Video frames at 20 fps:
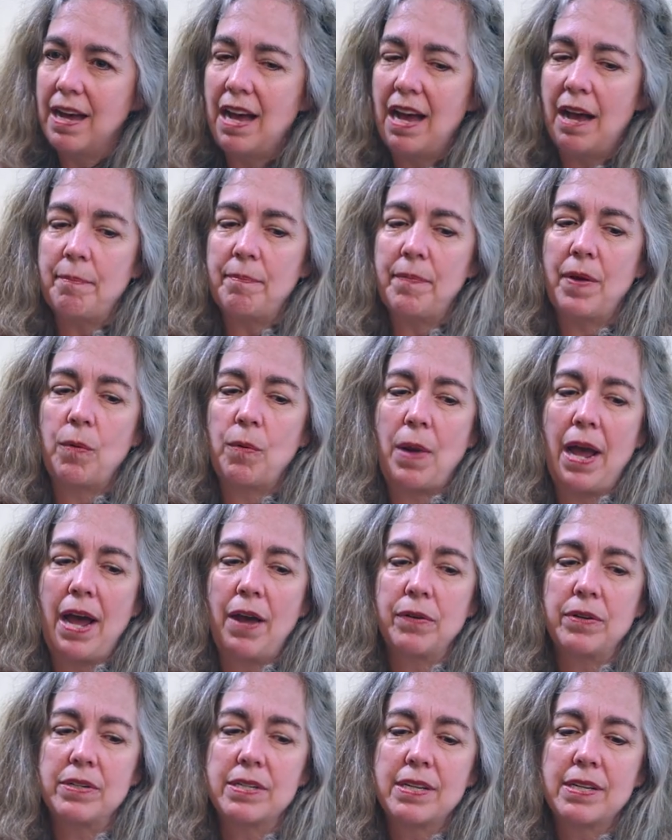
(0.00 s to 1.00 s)
um,
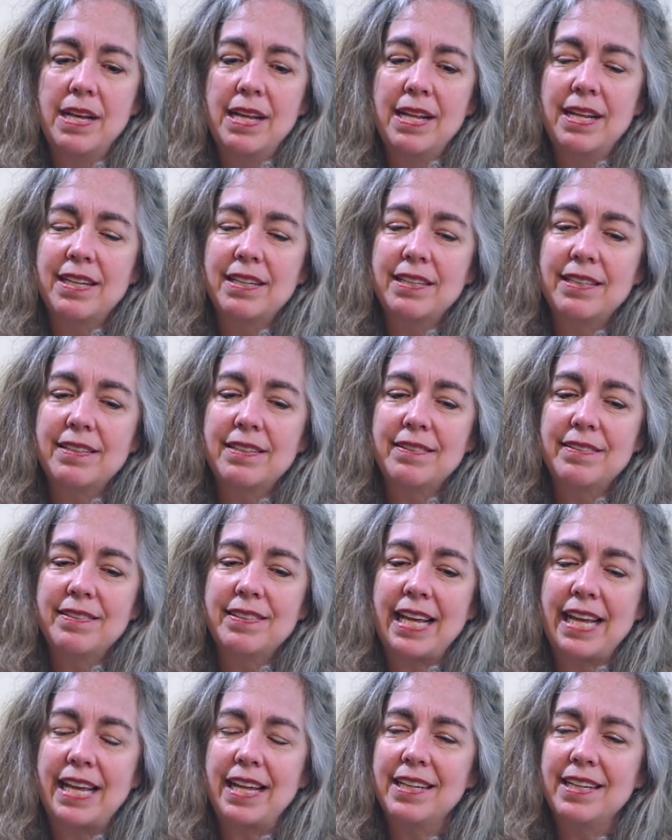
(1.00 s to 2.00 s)
around
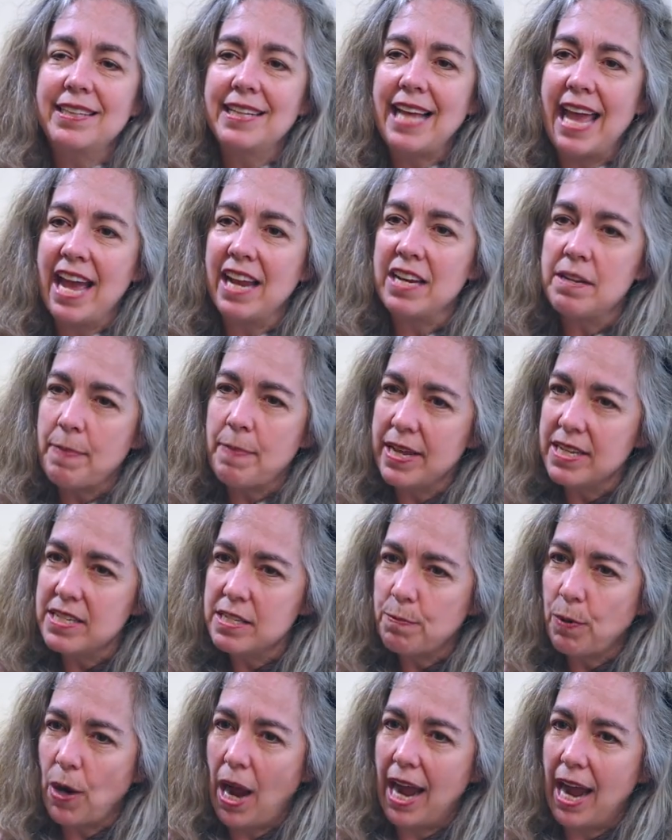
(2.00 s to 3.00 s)
like
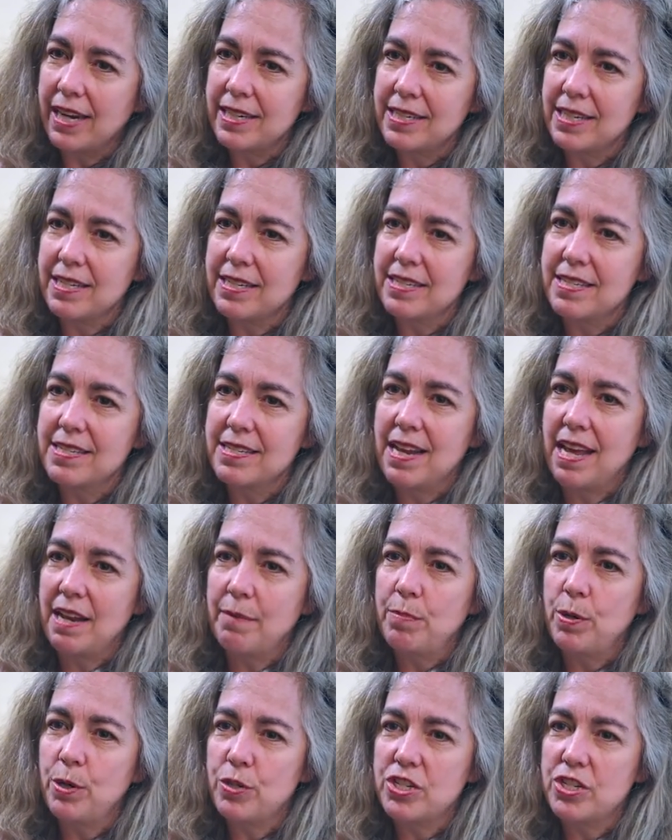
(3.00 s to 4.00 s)
land-based practice
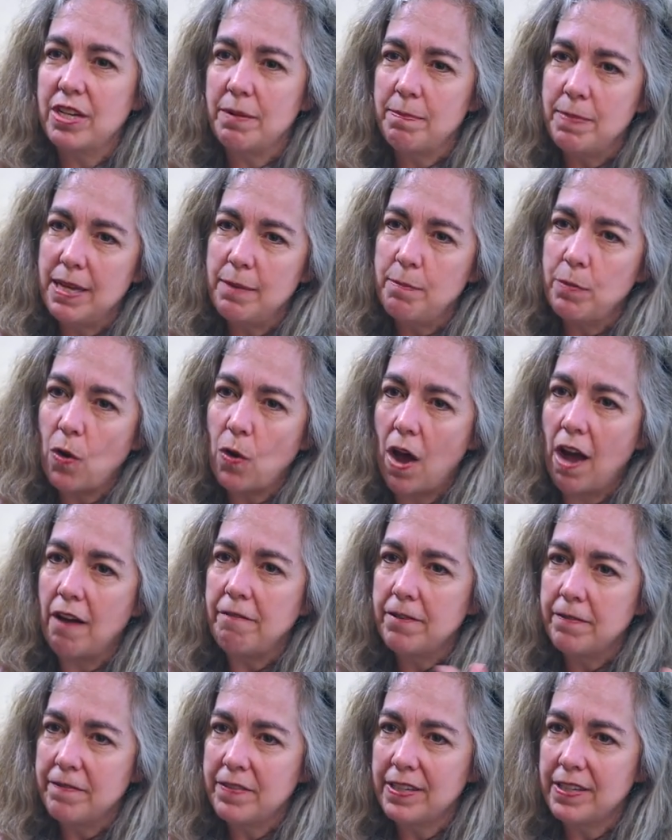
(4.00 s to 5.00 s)
and pushing people
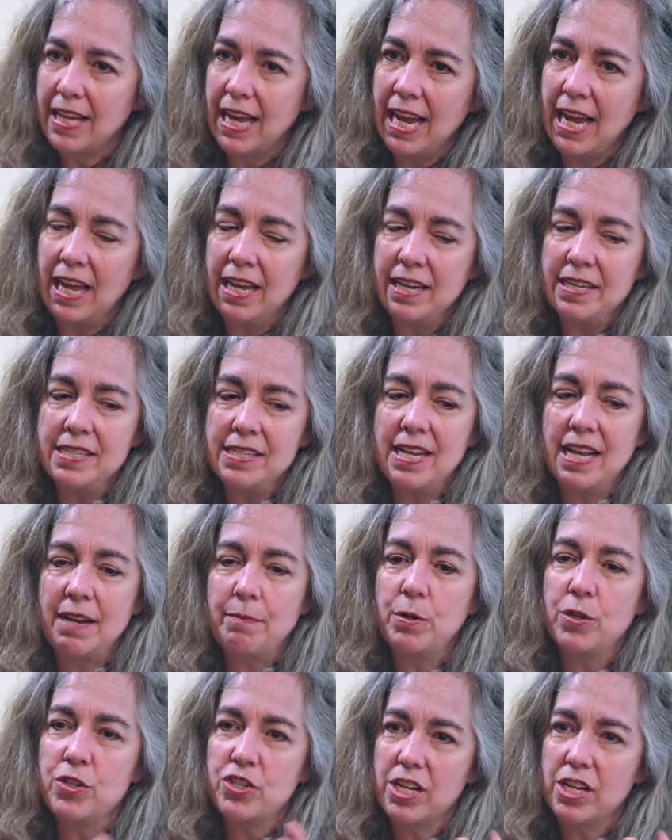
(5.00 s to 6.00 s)
off of the land and
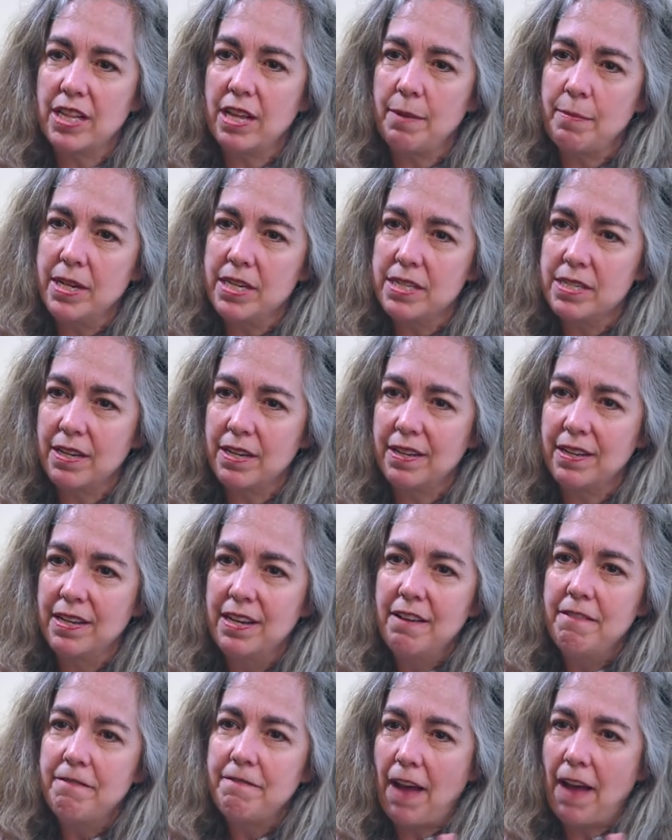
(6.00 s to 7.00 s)
pushing them into
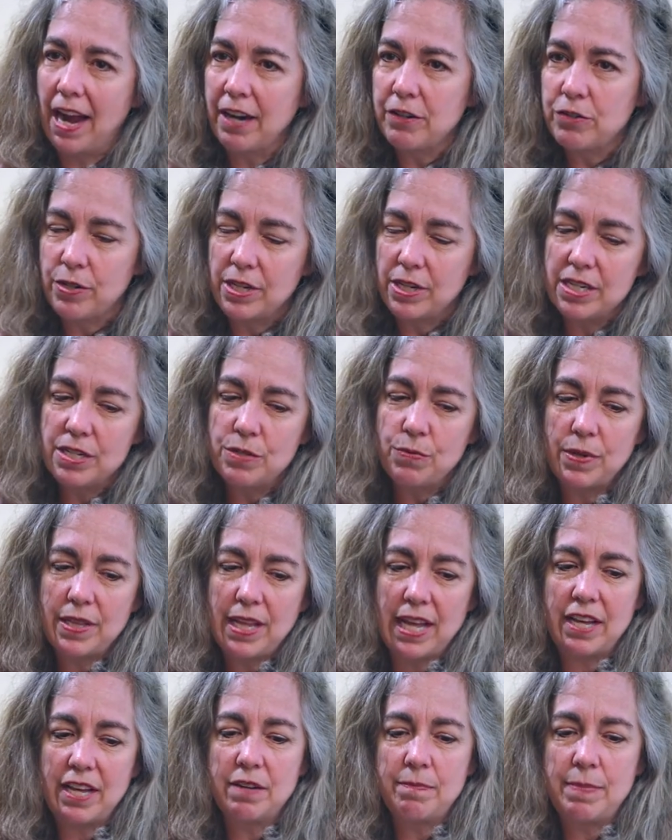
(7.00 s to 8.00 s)
factories where
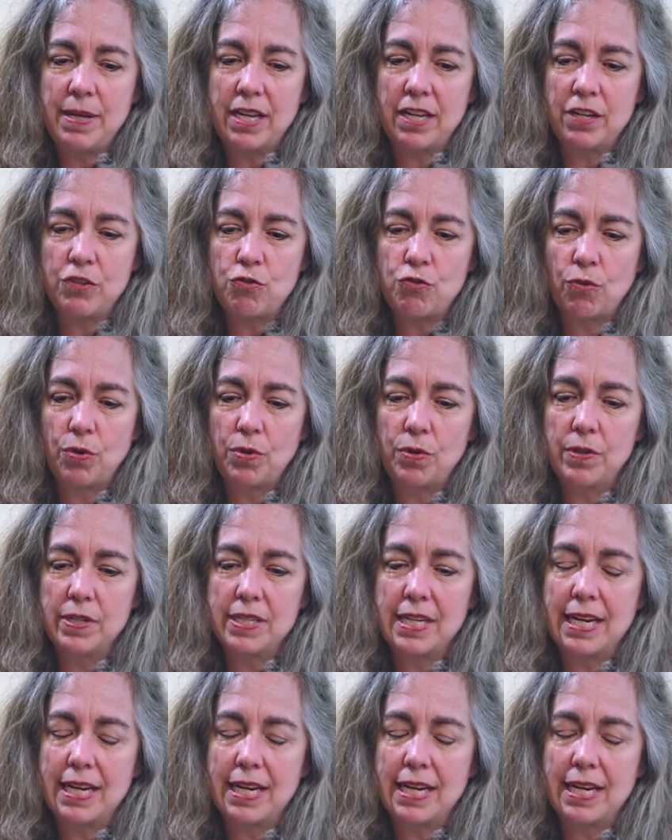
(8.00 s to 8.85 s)
they could be controlled.